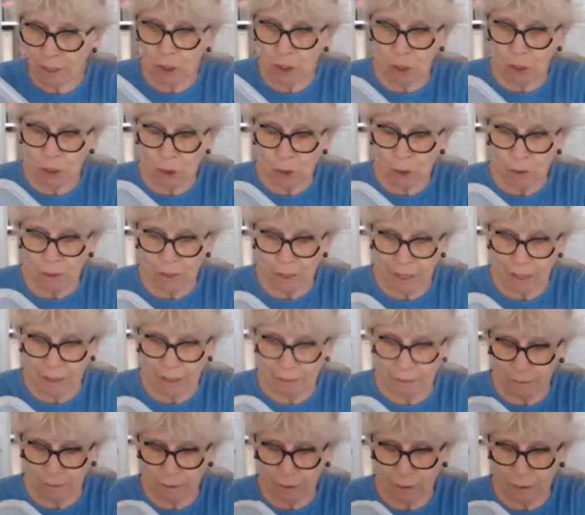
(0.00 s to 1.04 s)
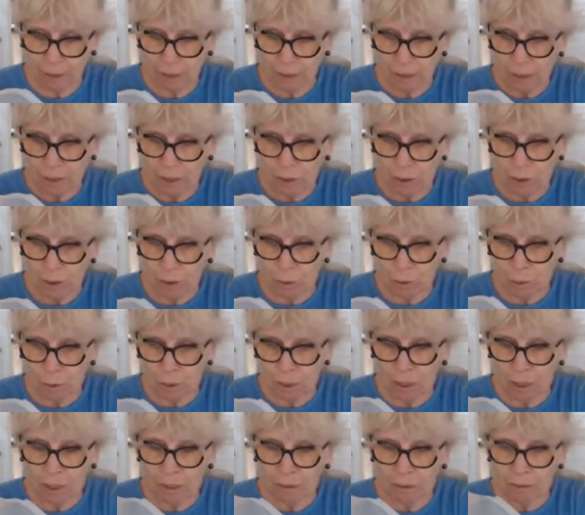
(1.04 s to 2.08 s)
should have
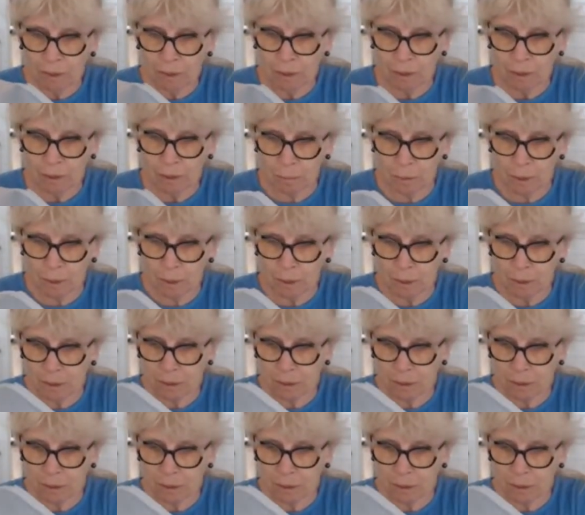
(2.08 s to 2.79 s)
2.5 cups.